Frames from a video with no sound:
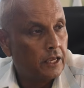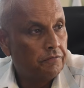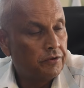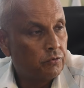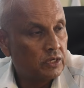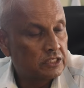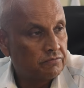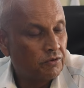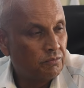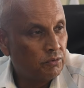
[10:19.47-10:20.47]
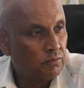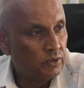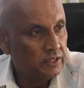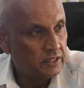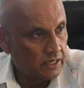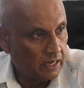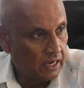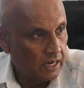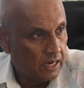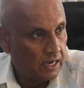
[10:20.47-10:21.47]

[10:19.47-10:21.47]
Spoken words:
if it wasn't for Mbumbulitia,